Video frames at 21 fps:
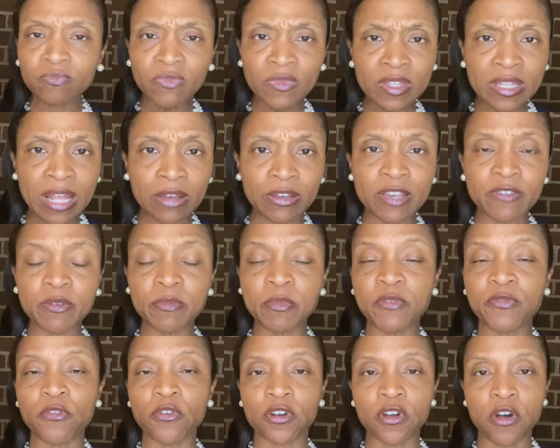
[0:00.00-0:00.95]
Now, even
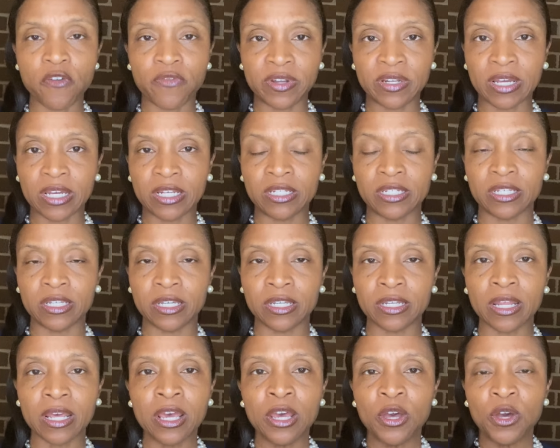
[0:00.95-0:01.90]
before
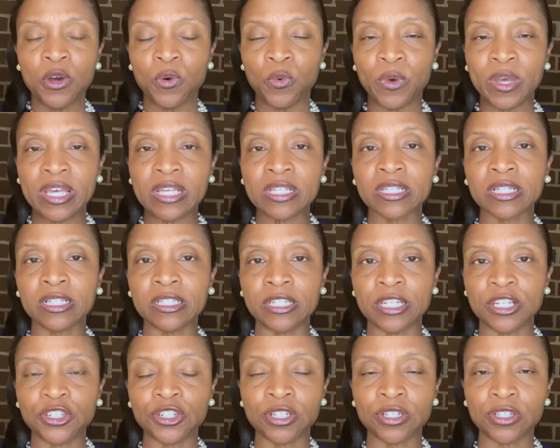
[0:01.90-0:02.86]
COVID-19, we as
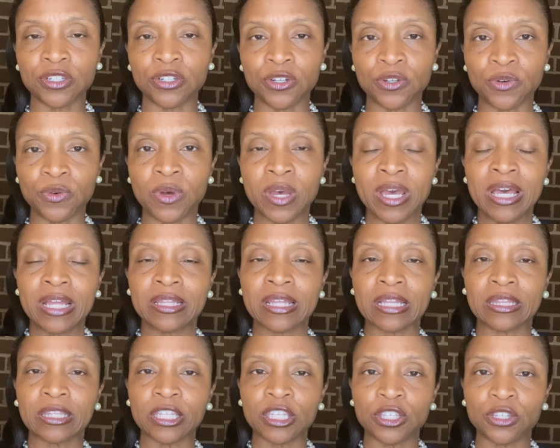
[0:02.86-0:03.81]
clinicians knew
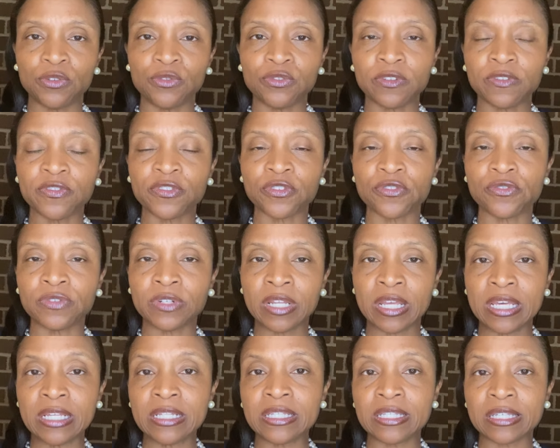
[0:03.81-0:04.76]
that the use of certain
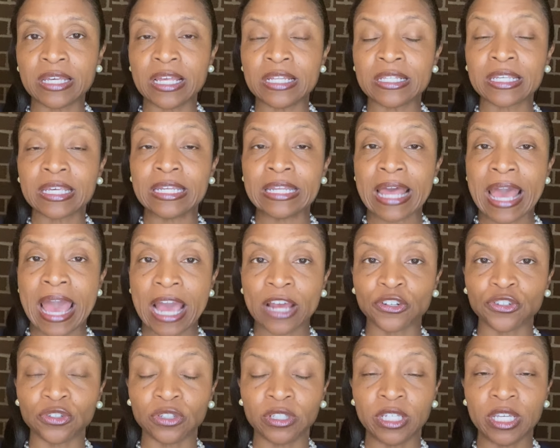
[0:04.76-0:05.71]
NSAIDs can
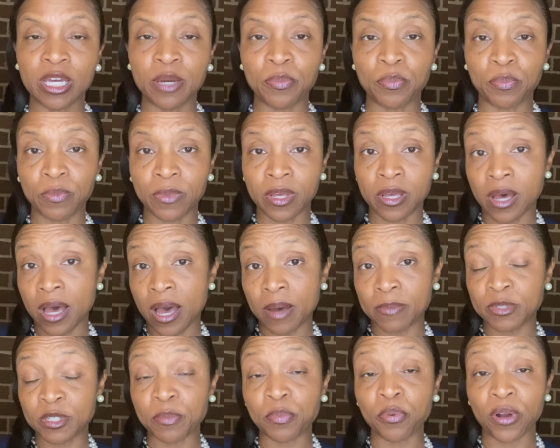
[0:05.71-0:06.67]
actually
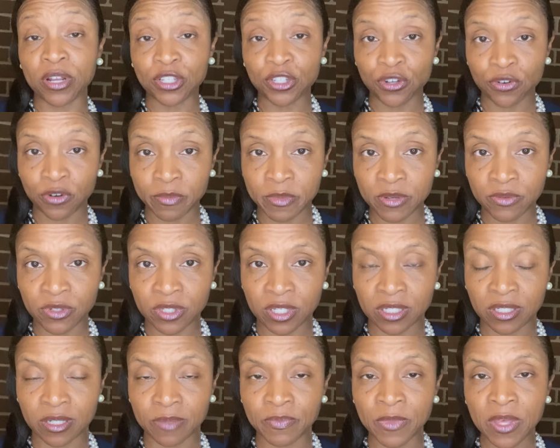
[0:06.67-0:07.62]
suppress your immune
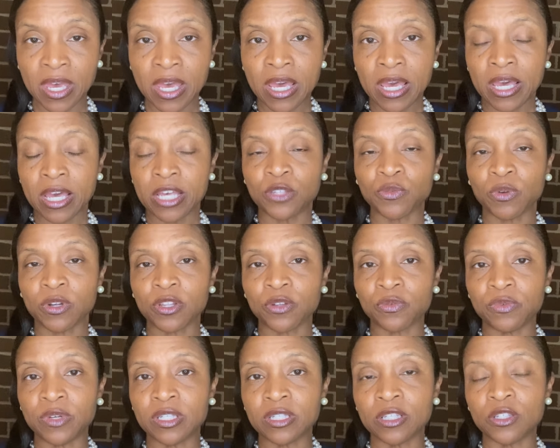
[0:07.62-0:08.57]
system. It's one of the
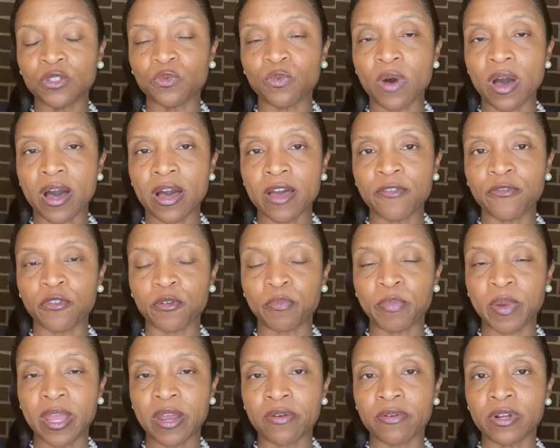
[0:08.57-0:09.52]
reasons why for
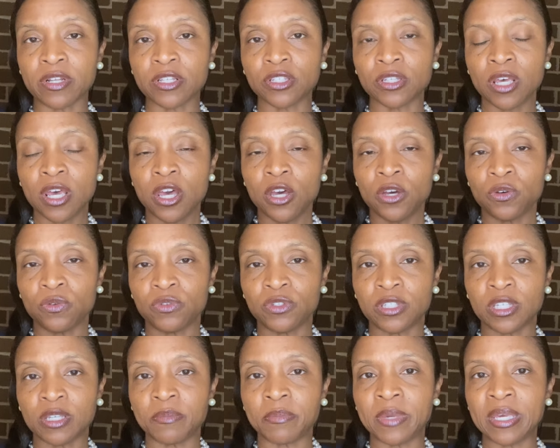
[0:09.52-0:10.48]
parents who
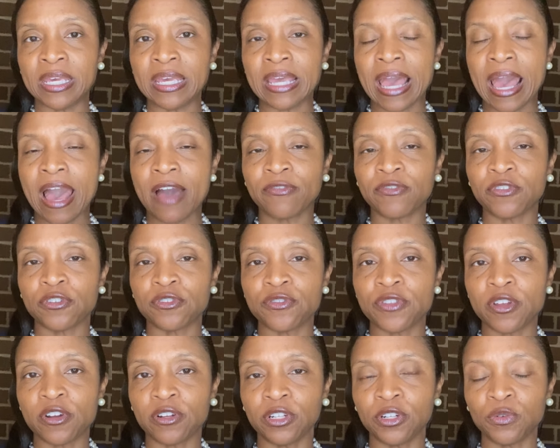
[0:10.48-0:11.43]
see me after
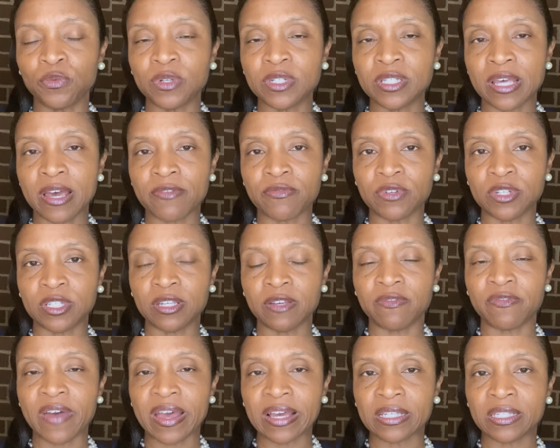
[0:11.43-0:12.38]
their little ones have received
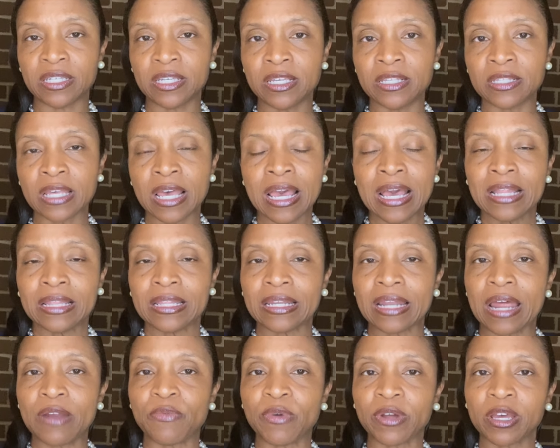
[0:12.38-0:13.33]
vaccines that
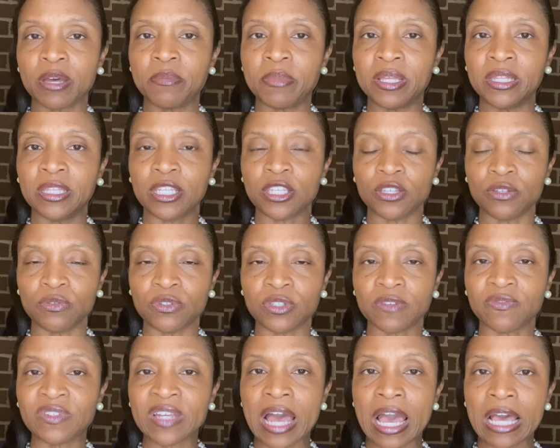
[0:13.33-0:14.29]
I recommend the use
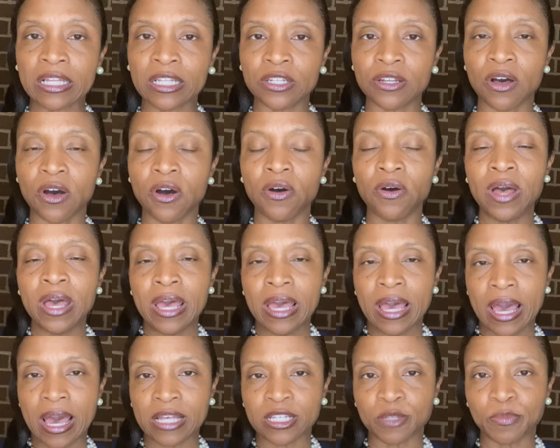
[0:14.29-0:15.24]
of Tylenol
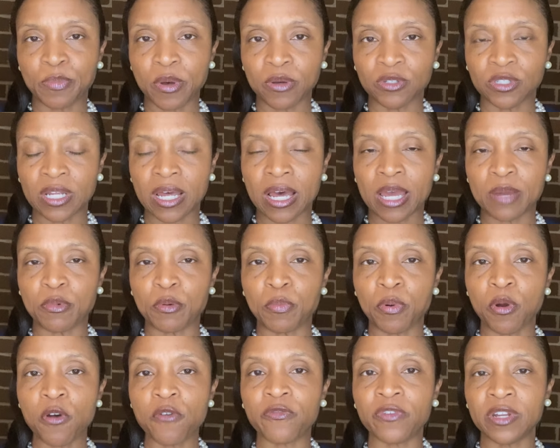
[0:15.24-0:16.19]
as opposed to
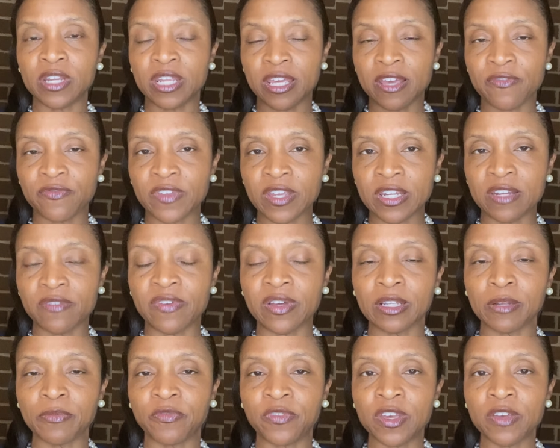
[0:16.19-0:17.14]
ibuprofen if they
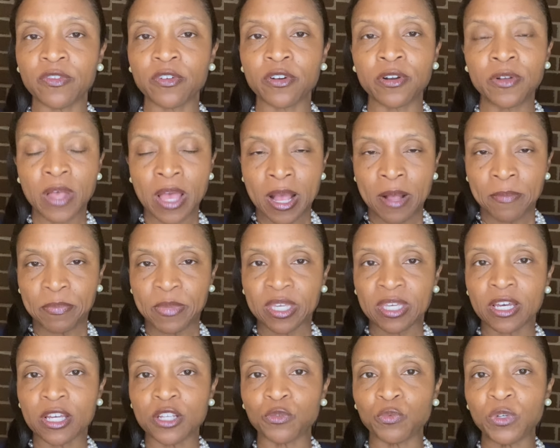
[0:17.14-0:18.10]
develop fever,
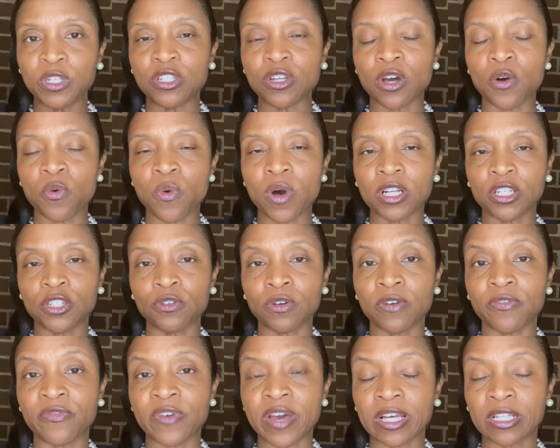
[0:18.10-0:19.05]
because we don't want to
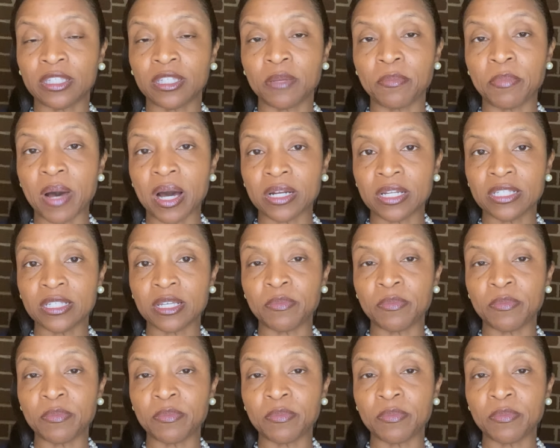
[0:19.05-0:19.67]
affect the body's